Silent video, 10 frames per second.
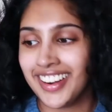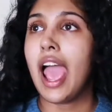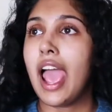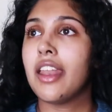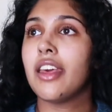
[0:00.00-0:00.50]

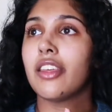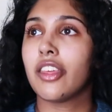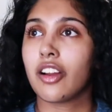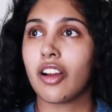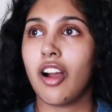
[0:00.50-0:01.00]
And
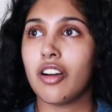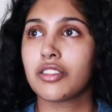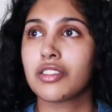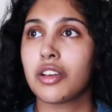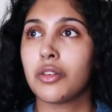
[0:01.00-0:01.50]
there are
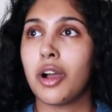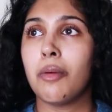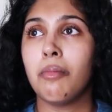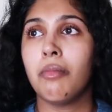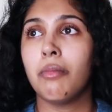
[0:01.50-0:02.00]
also
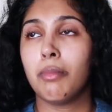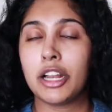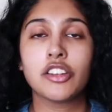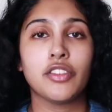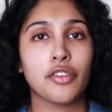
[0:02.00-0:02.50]
a
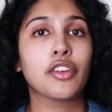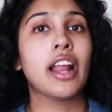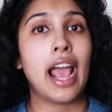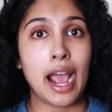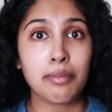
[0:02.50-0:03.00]
bunch of different
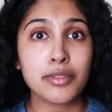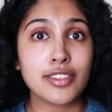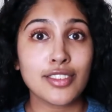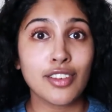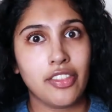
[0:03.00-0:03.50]

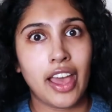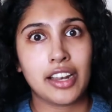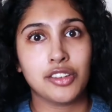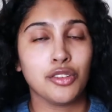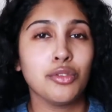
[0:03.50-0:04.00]
apps
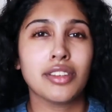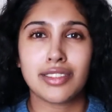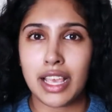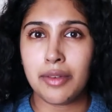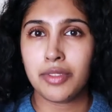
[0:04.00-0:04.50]
that do the
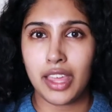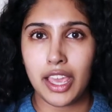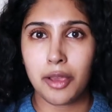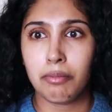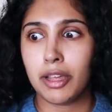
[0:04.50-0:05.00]
same
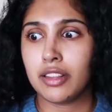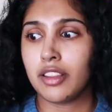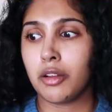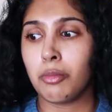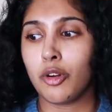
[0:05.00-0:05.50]
thing, but
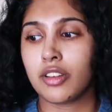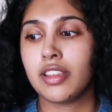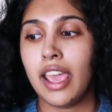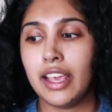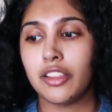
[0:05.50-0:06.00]
they're more
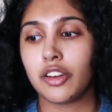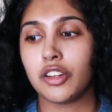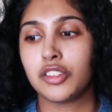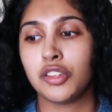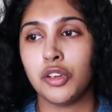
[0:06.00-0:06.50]

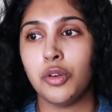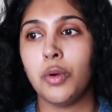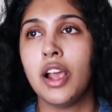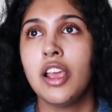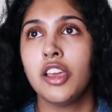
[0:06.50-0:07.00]
tailored
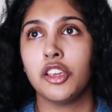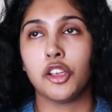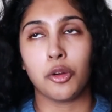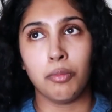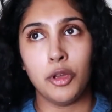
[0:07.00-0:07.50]
to
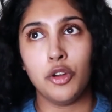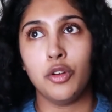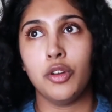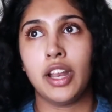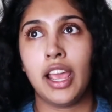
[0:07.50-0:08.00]
your
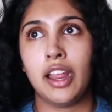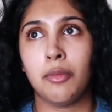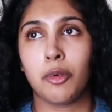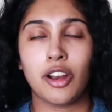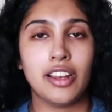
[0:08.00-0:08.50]
mood and
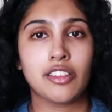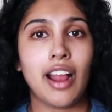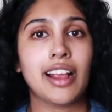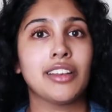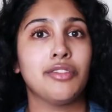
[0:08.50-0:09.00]
more
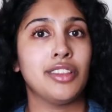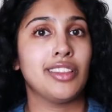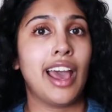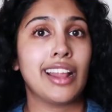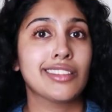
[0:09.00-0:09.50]
interactive in
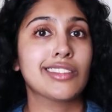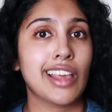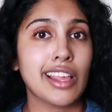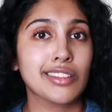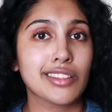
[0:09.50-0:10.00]
that
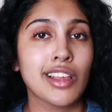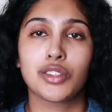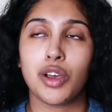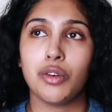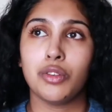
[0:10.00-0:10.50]
sense.
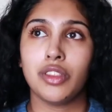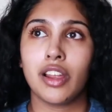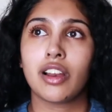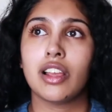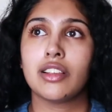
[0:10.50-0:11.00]
So
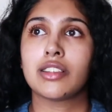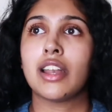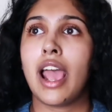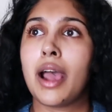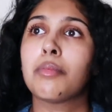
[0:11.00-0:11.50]
there is an
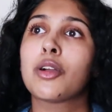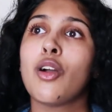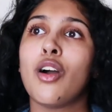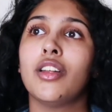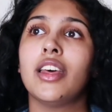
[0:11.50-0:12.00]
app
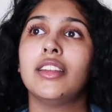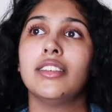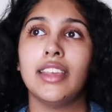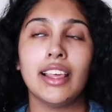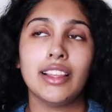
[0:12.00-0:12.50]
called
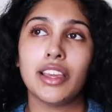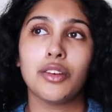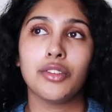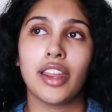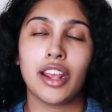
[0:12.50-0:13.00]

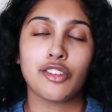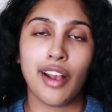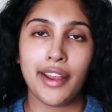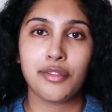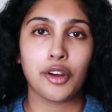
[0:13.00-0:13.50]
Dailyo that I
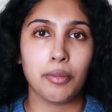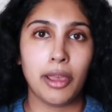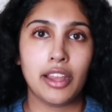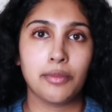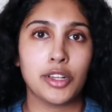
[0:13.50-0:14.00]
tried for a
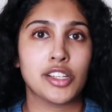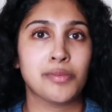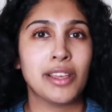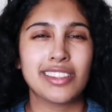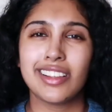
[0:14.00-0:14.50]
bit, which is
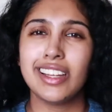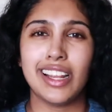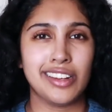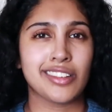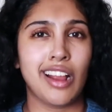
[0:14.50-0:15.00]
basically
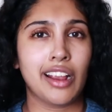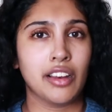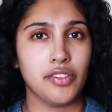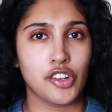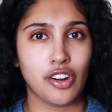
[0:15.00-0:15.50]
an
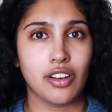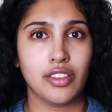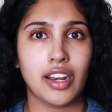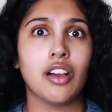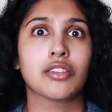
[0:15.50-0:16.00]
interactive journal
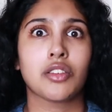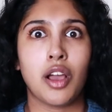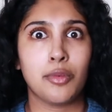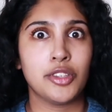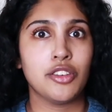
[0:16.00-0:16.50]
that also
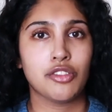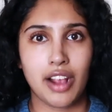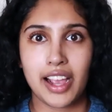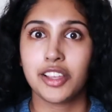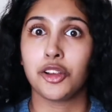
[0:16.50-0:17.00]
helps you track
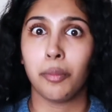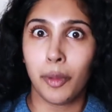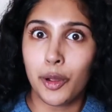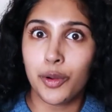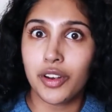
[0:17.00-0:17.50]
your
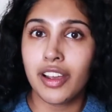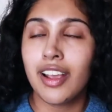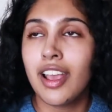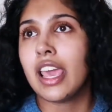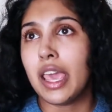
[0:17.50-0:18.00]
mood.
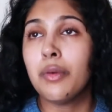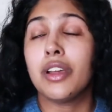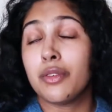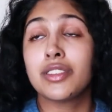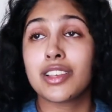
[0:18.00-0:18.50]

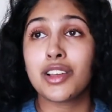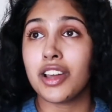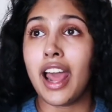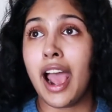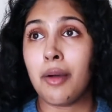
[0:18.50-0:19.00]
It was a good
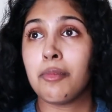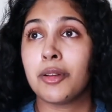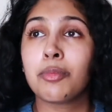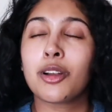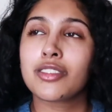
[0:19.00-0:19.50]
app,
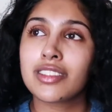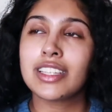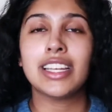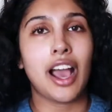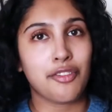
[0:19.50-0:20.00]
but personally
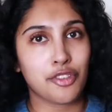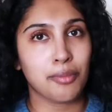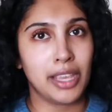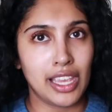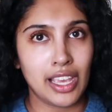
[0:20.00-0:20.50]
not for
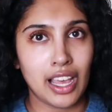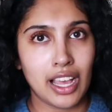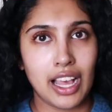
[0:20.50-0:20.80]
me.